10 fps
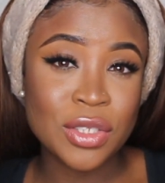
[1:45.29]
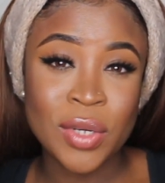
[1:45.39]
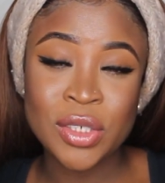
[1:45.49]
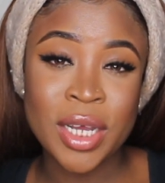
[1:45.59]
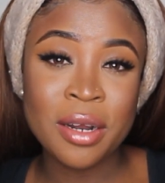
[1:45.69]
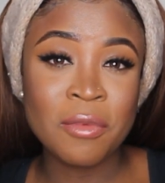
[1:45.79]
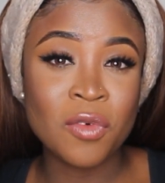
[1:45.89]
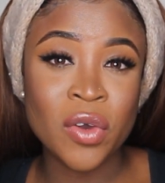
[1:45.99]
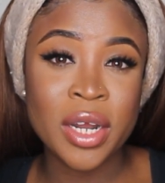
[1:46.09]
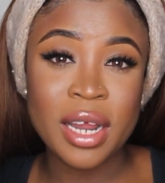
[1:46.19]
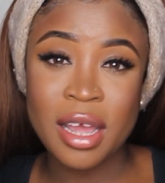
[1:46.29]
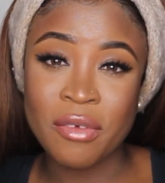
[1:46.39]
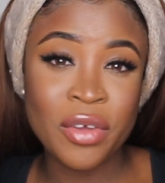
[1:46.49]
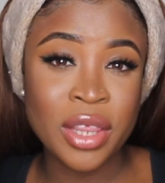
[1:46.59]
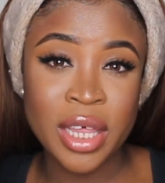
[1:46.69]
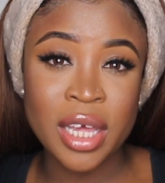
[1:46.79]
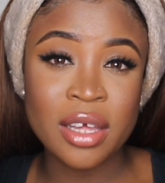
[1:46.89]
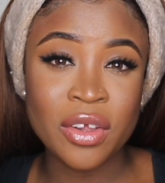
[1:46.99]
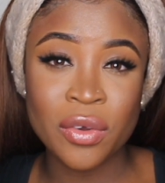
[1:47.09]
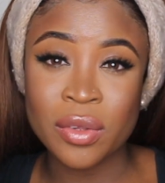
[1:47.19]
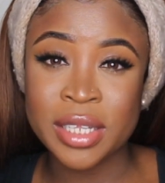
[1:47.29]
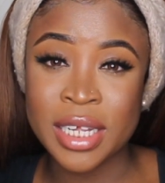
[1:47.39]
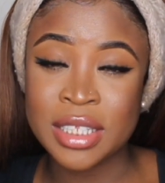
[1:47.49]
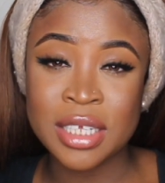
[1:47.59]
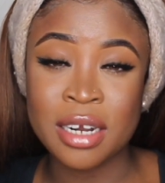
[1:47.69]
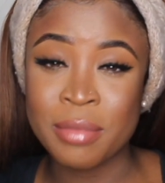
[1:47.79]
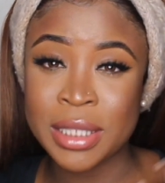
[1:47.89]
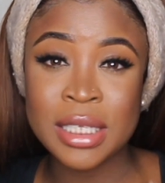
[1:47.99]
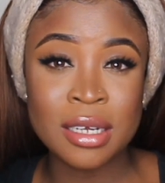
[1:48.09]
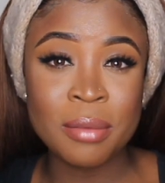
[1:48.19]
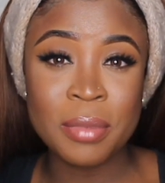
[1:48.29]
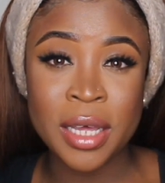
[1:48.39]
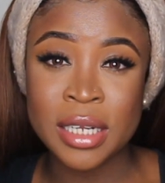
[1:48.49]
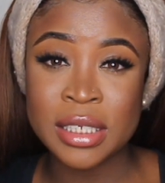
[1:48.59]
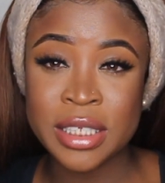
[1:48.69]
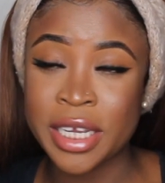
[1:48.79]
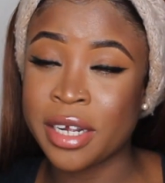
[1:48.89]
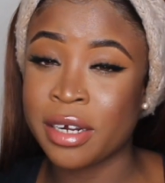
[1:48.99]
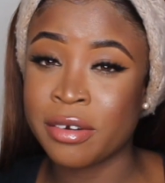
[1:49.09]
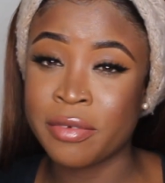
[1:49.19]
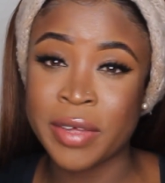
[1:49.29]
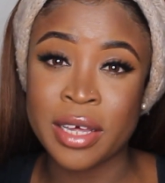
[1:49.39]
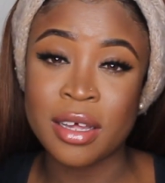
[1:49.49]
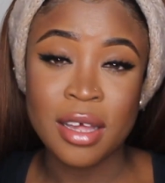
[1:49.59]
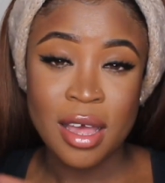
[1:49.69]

So I try to avoid everything, you know, that's gonna mess it up and take care of it